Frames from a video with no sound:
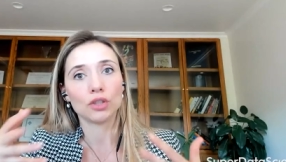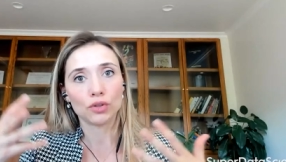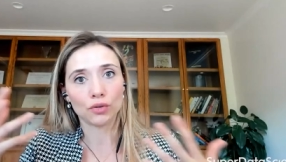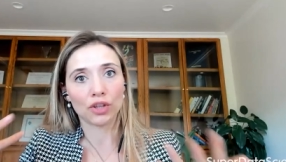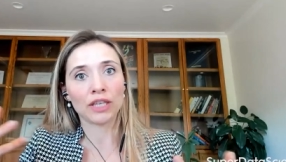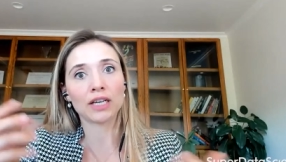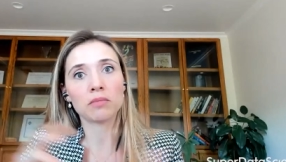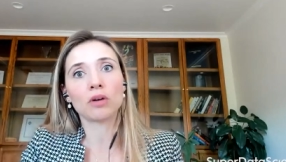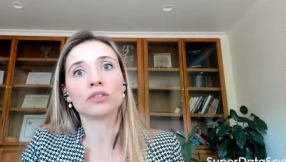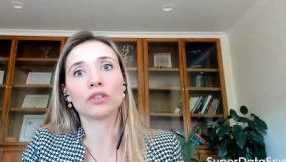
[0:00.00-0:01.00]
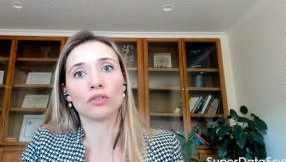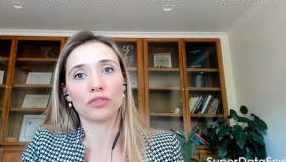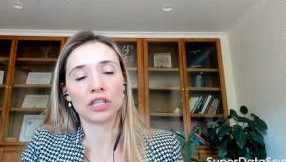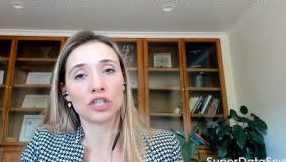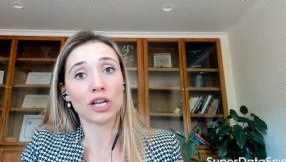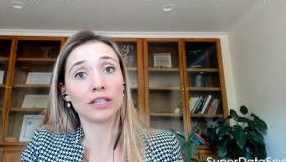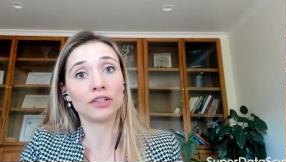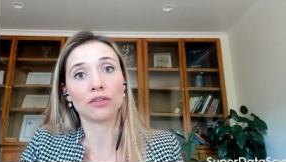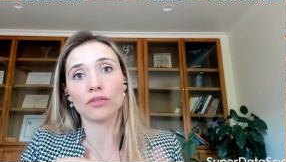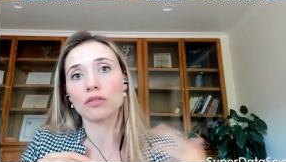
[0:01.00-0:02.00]
to think about the
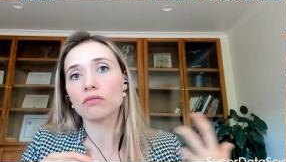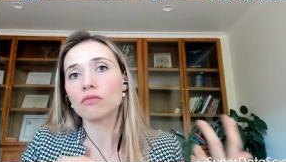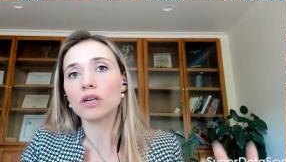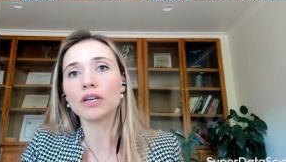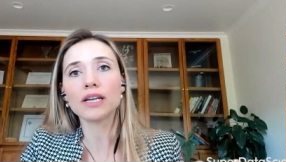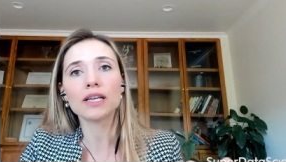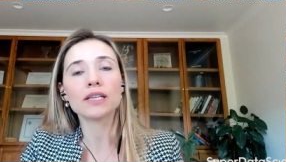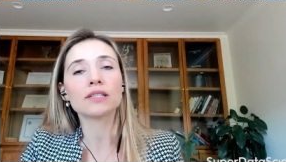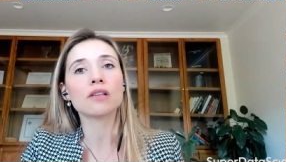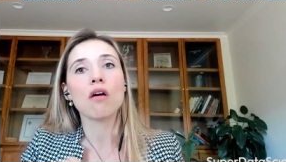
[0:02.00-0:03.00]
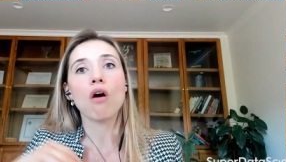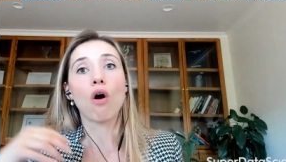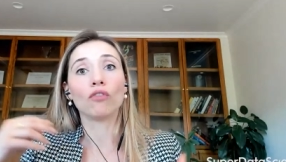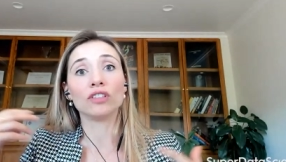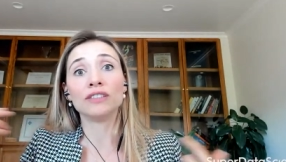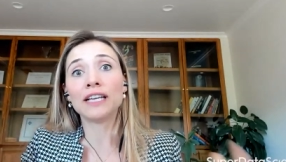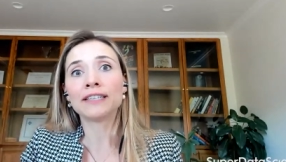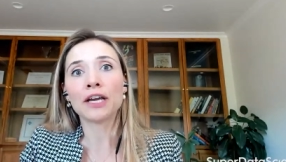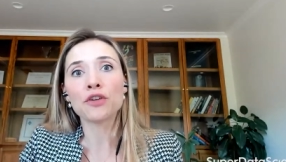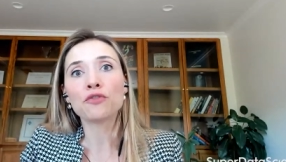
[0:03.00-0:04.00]
confidentiality of your queries, the
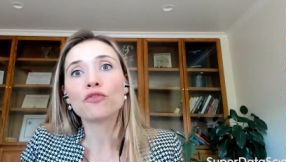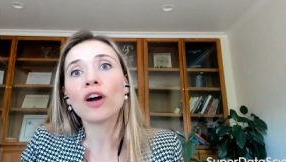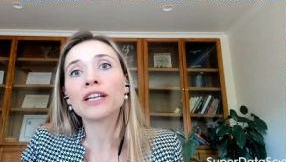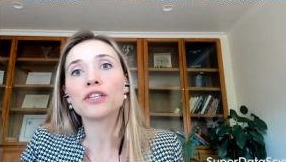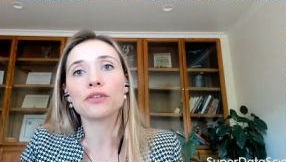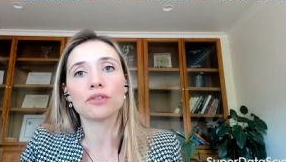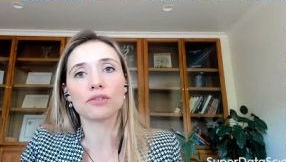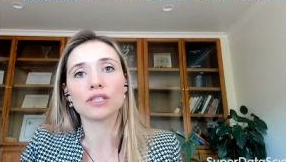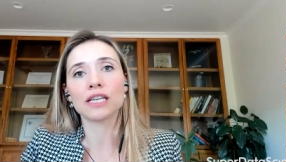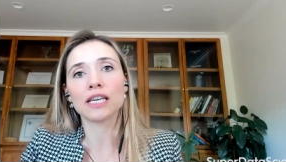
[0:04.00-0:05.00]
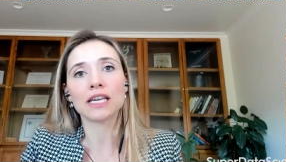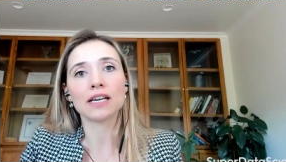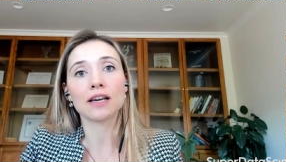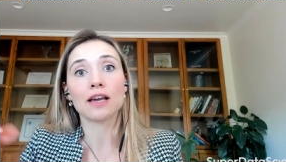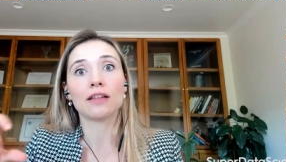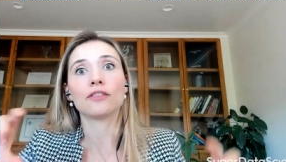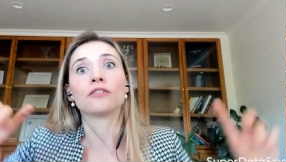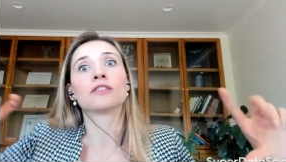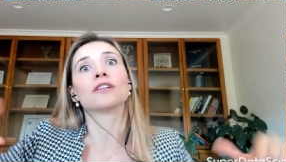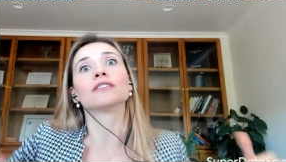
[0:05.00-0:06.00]
data you fine tune using, the
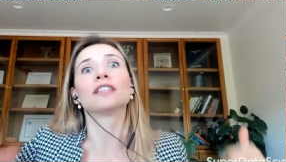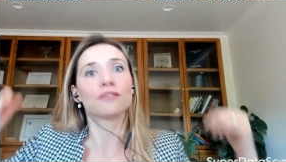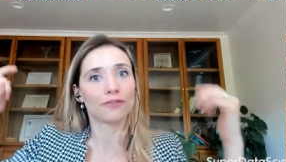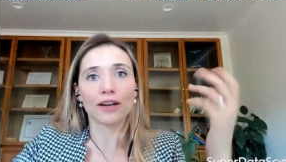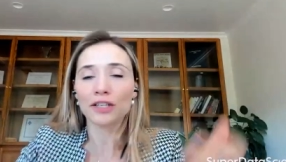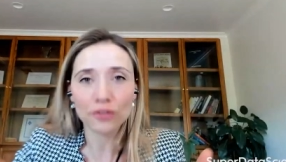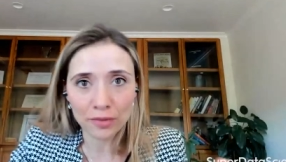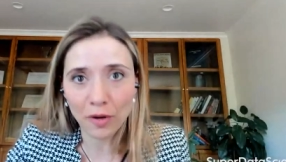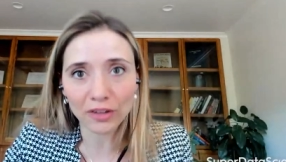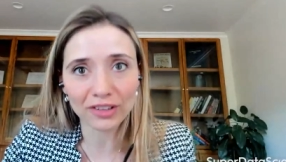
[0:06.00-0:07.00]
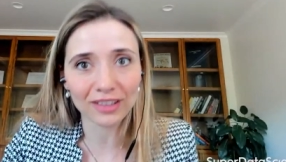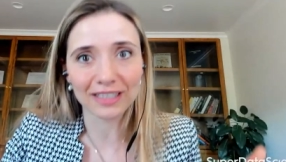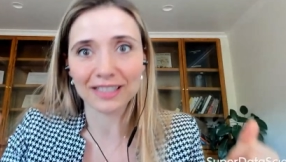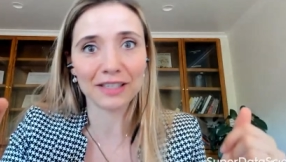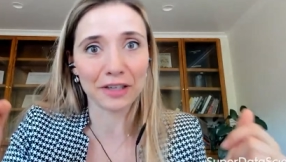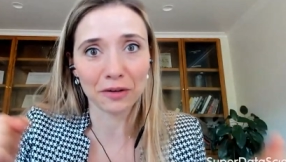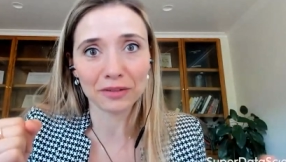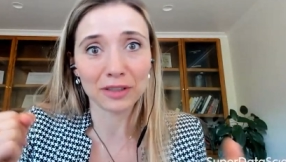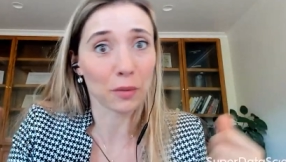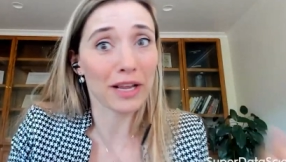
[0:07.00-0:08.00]
resulting fine tune model, because, you know,
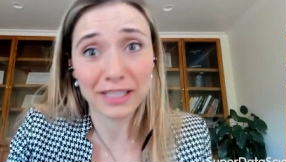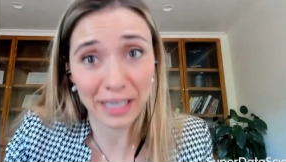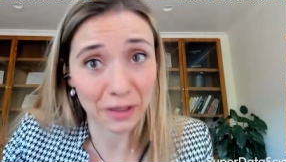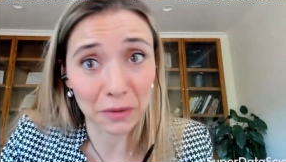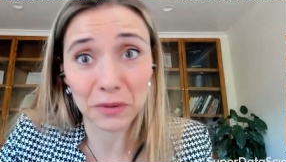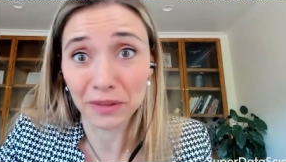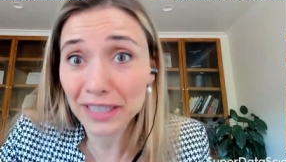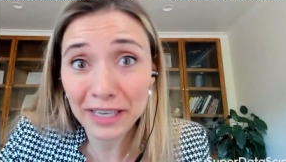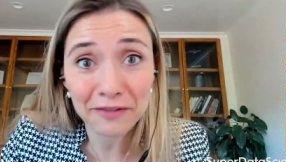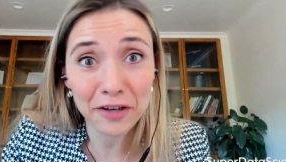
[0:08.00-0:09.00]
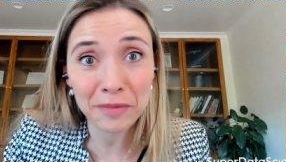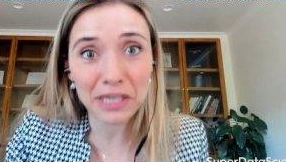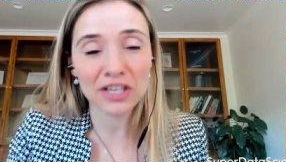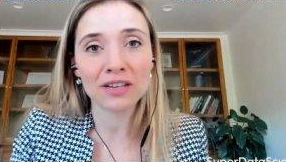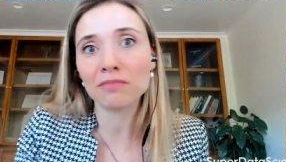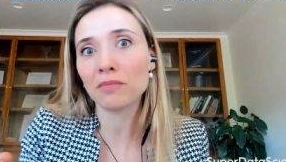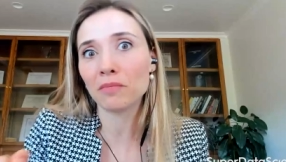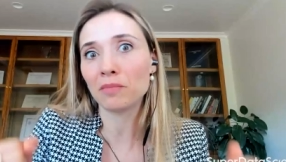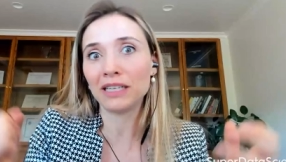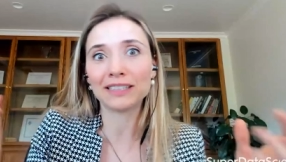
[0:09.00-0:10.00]
the weights can also leak information
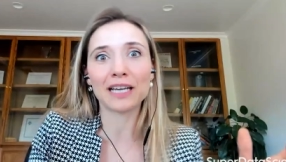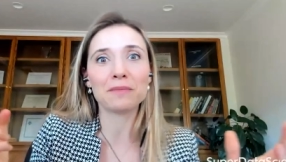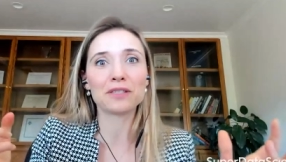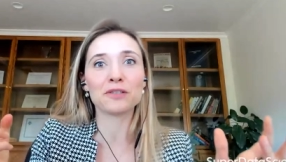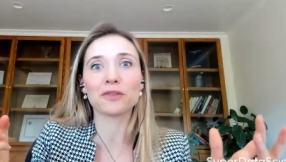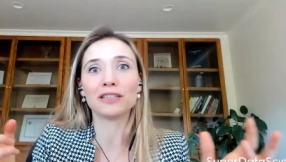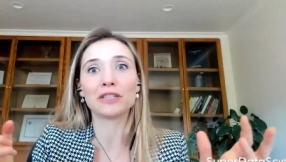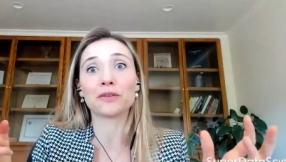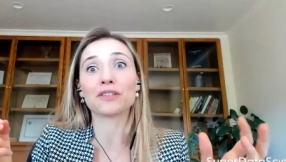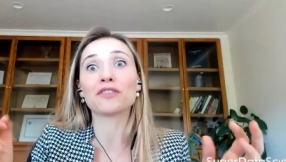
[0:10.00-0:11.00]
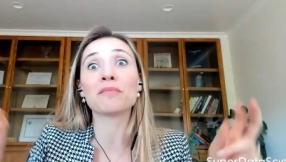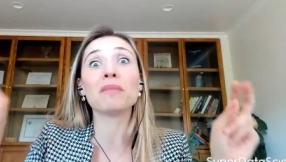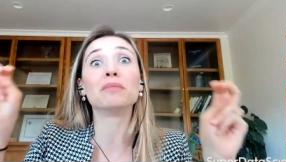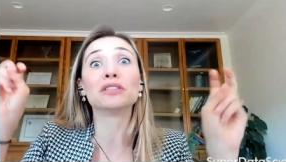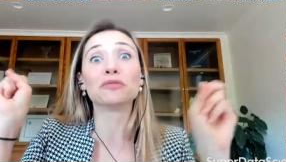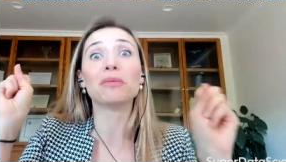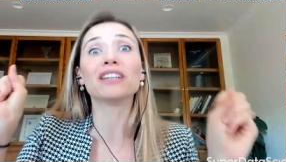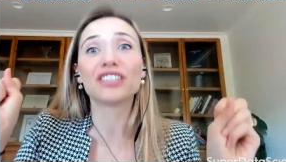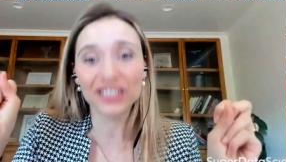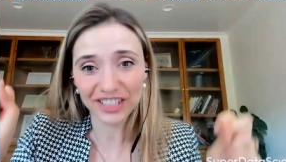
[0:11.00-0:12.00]
many times neural networks remember too
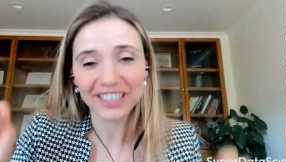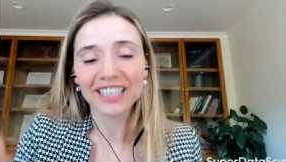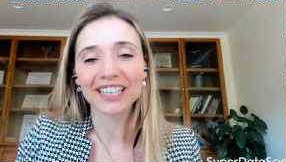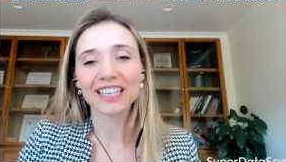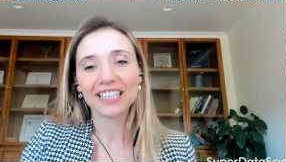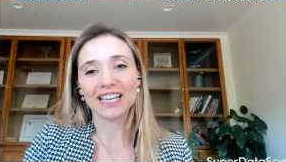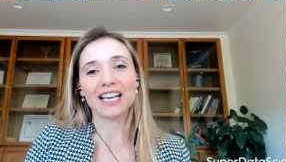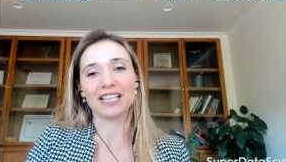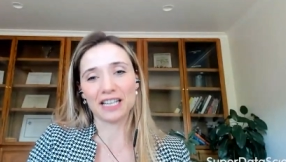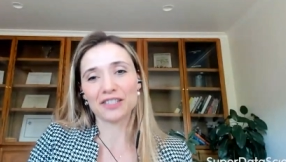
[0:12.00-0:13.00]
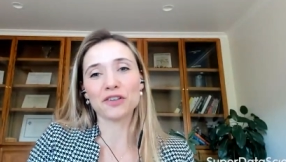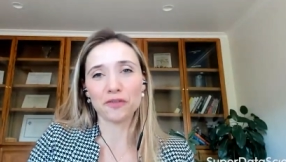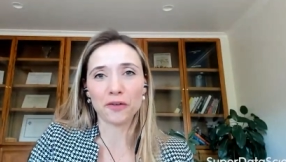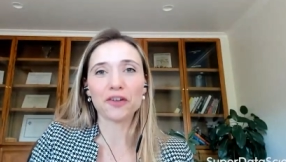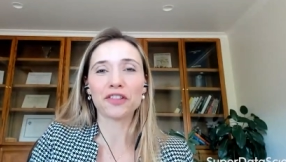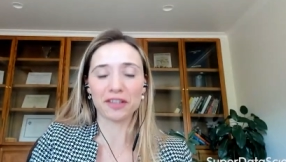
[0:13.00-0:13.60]
much right. and, and so forth.